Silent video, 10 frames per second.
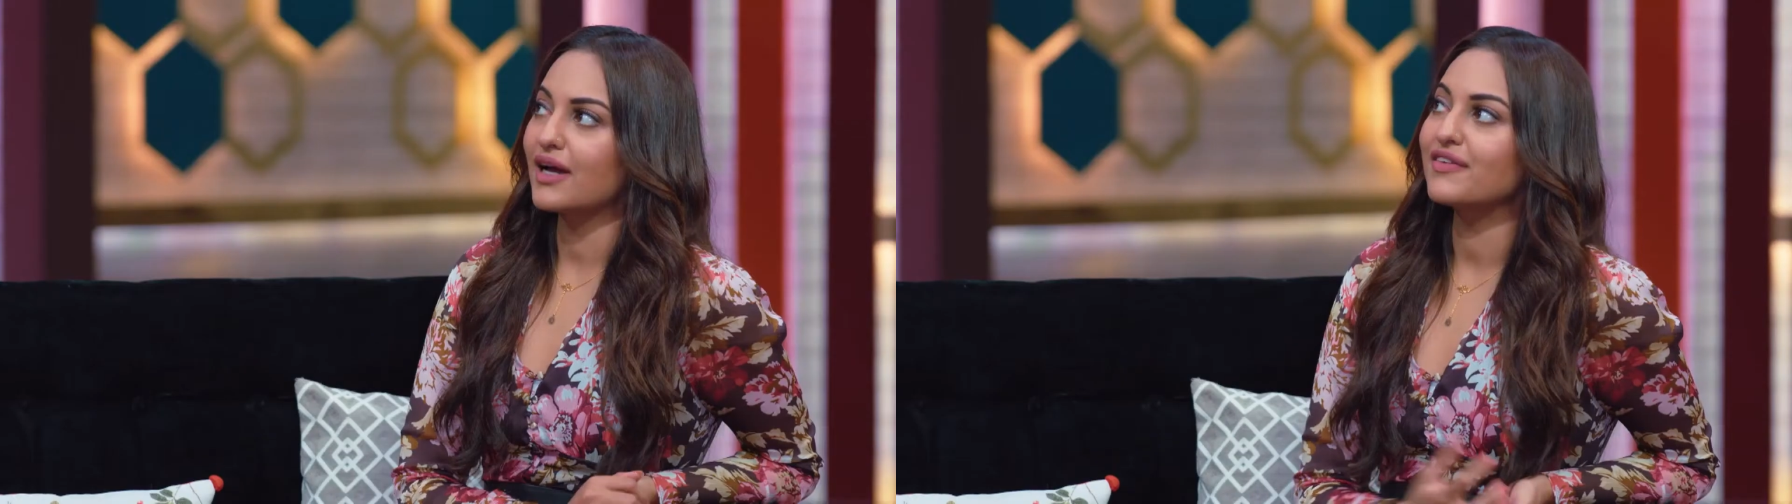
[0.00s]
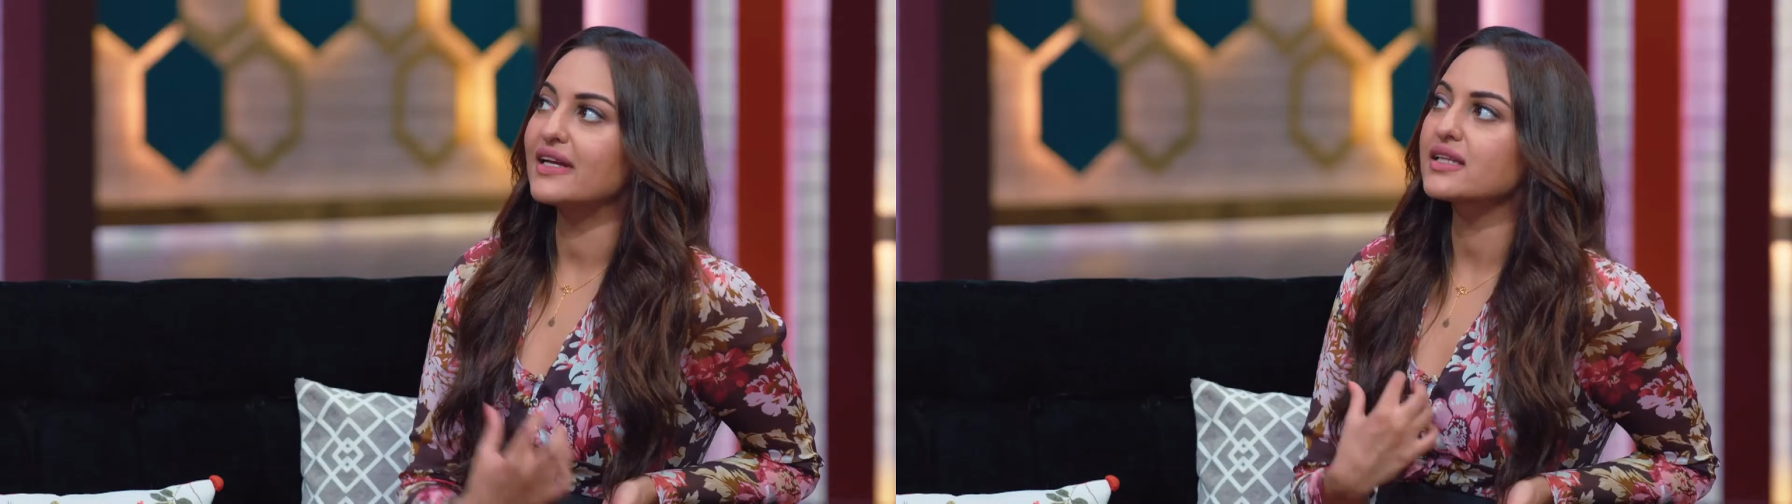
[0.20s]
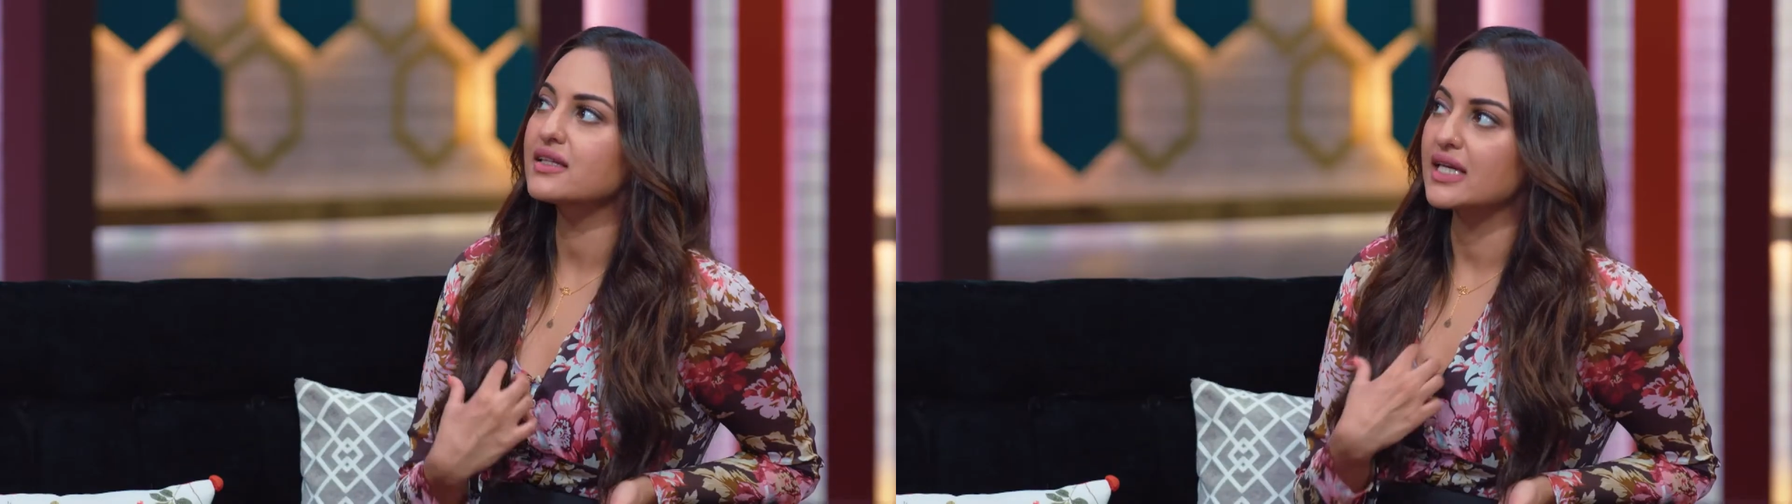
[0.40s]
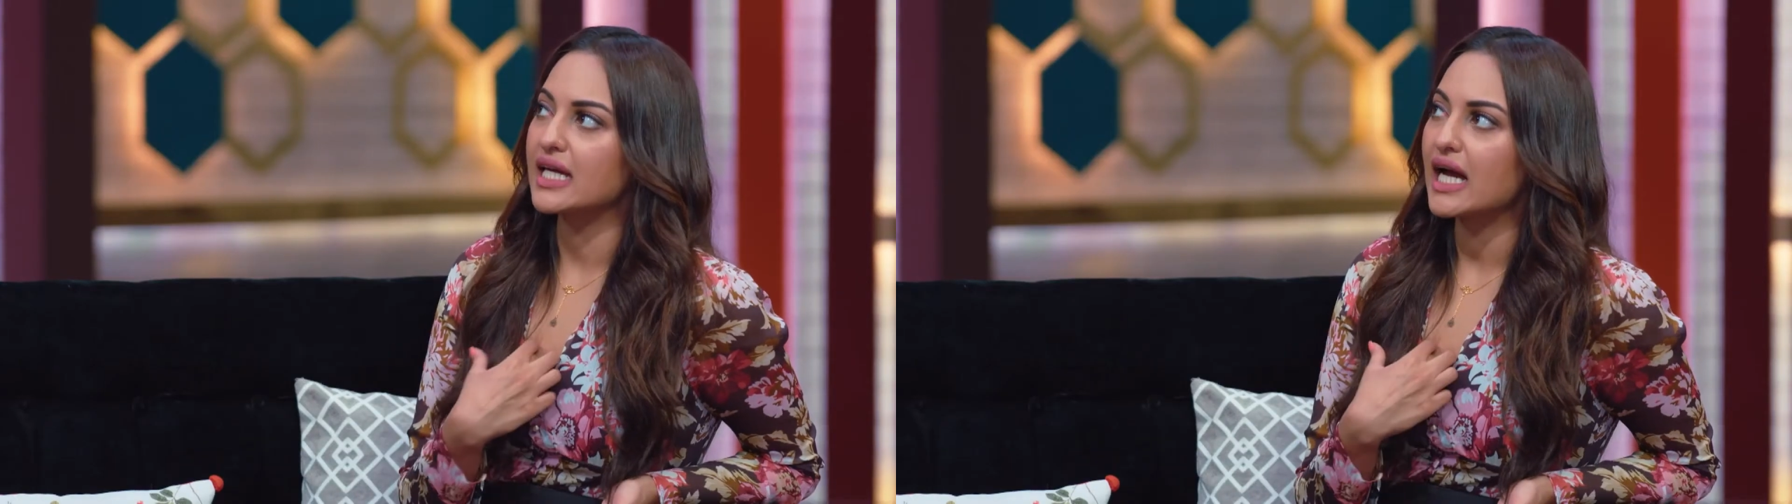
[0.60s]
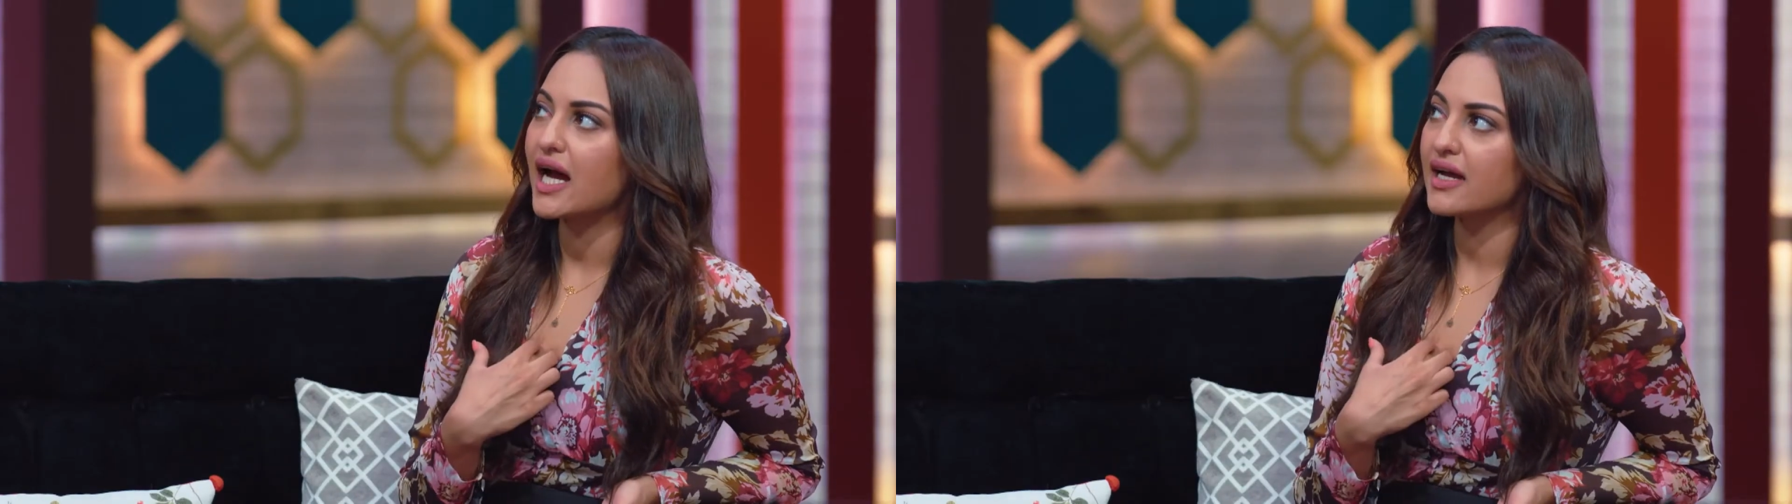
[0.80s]
I feel like the
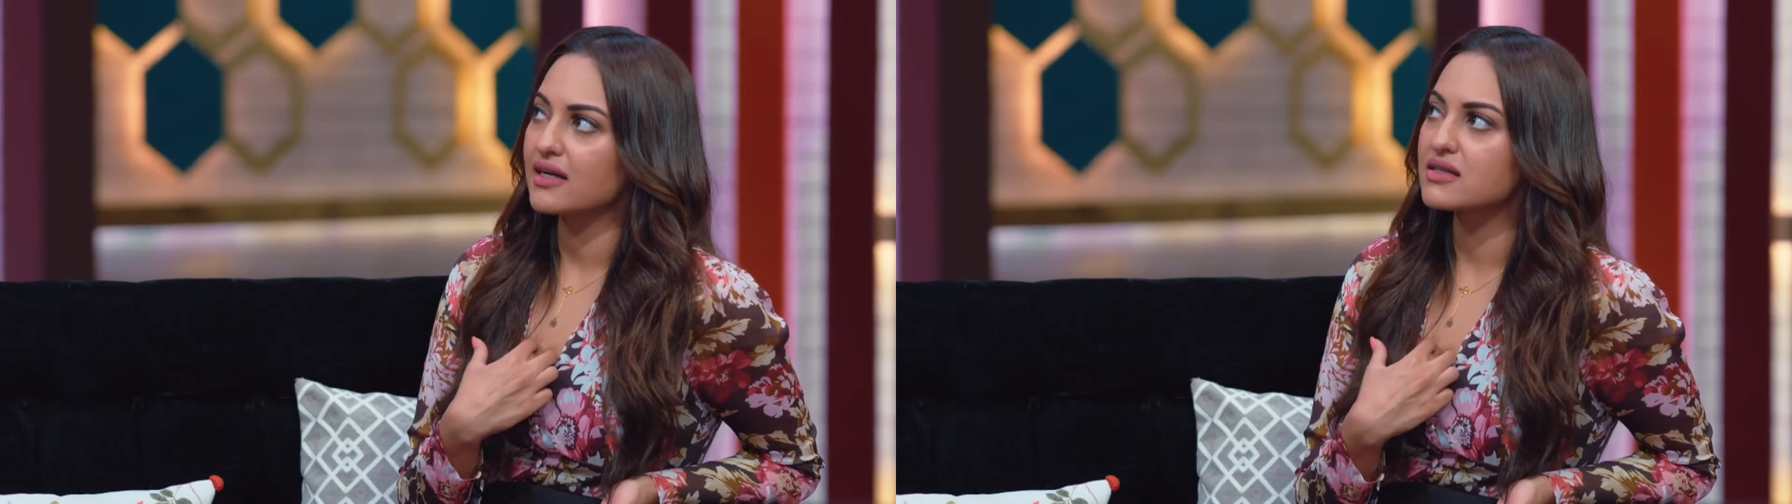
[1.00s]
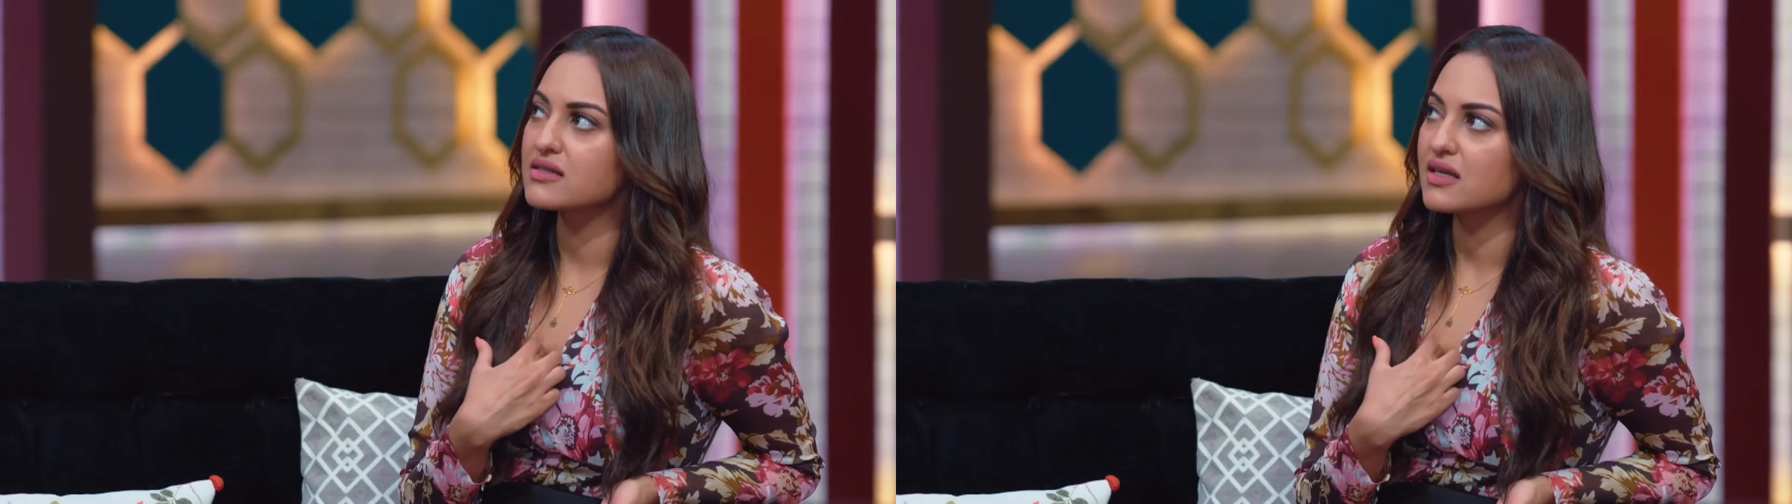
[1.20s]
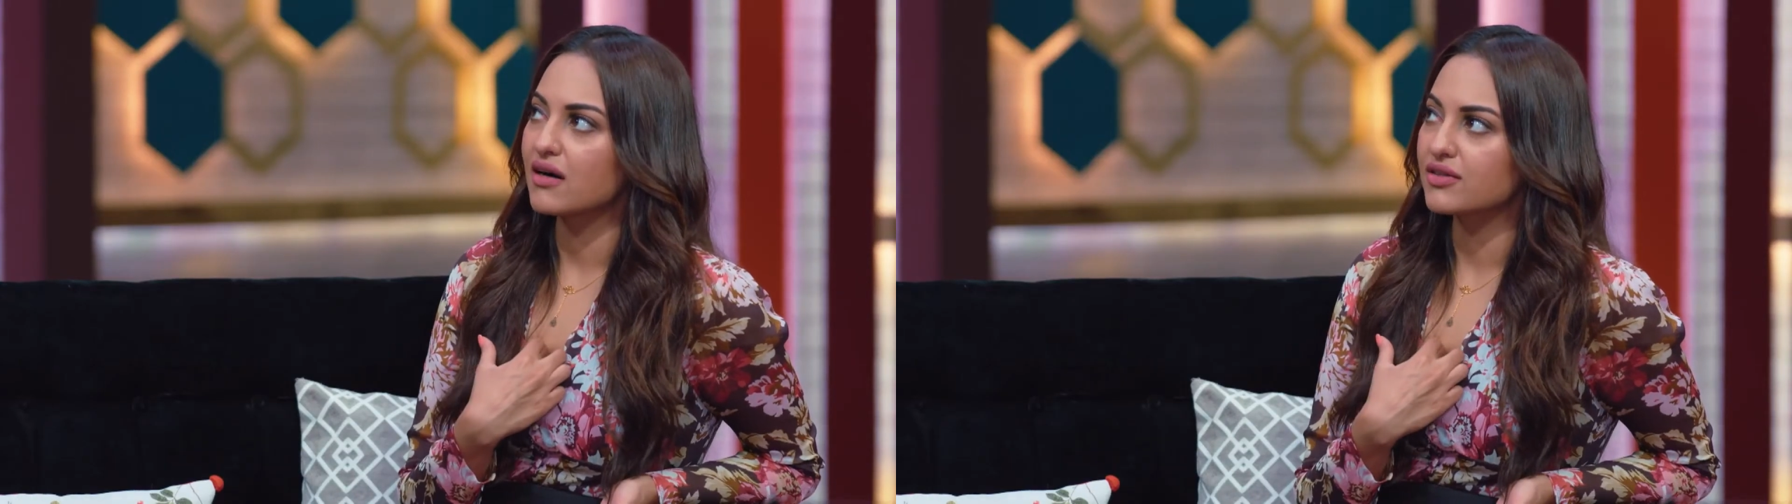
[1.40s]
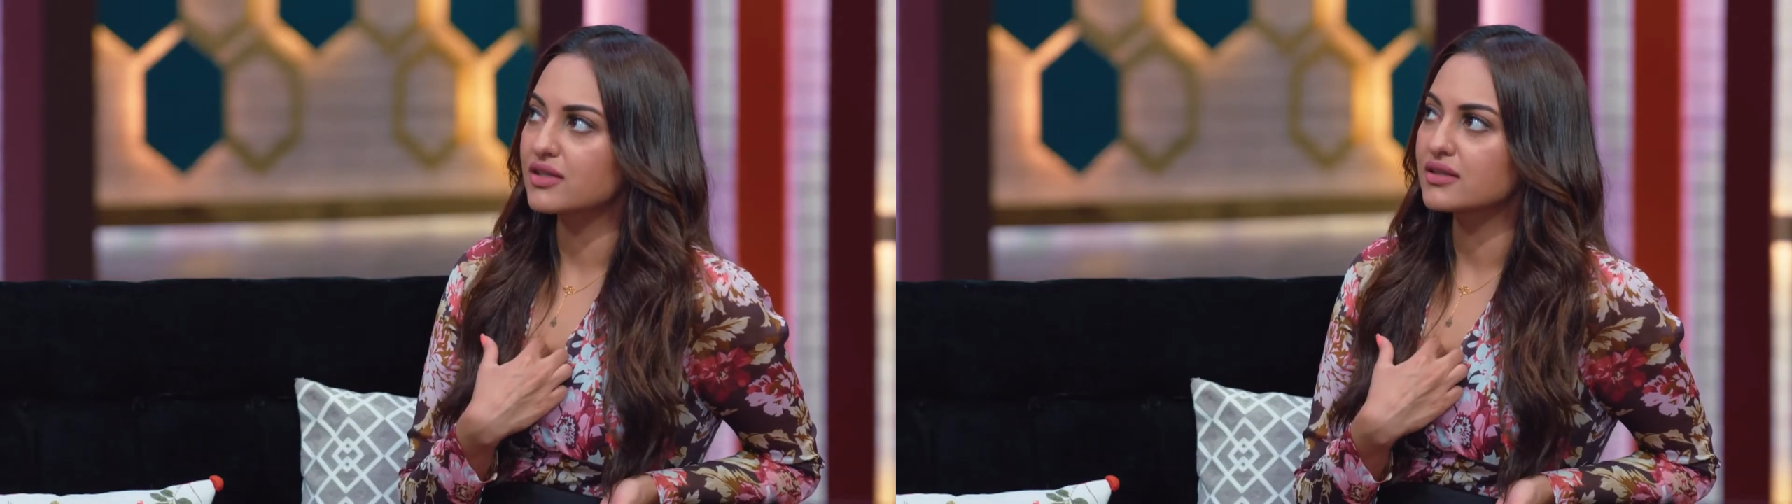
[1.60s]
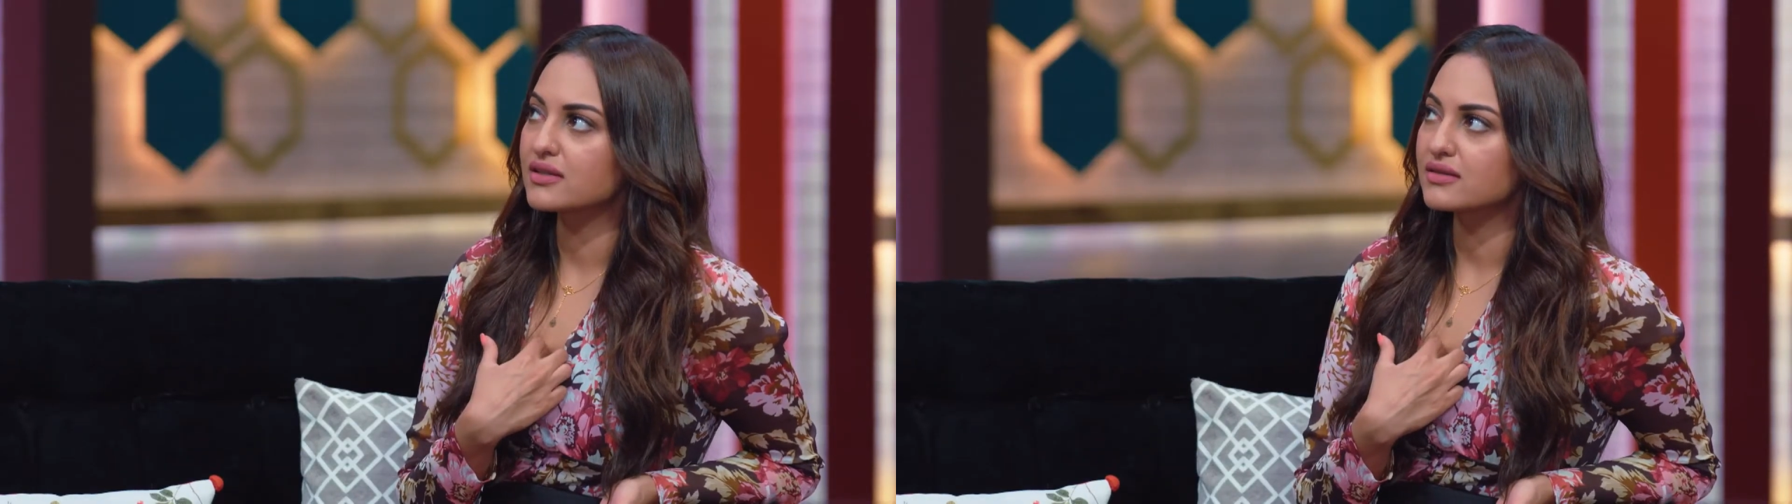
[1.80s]
day I
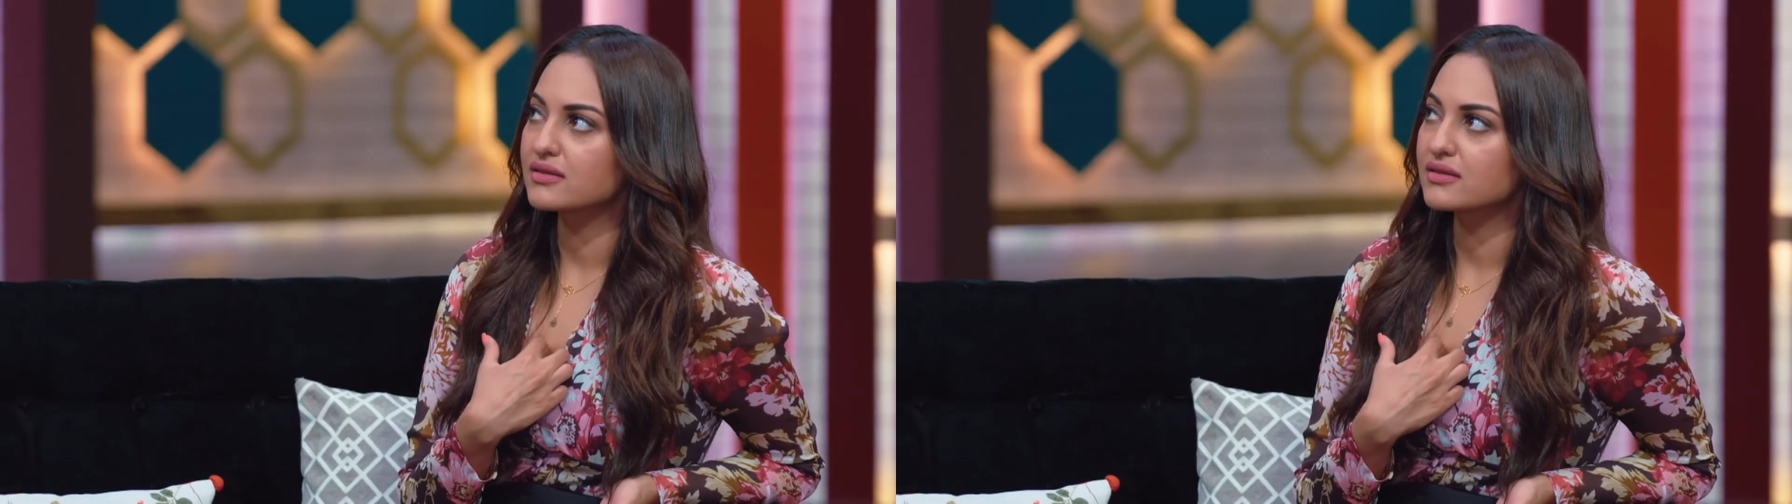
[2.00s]
discovered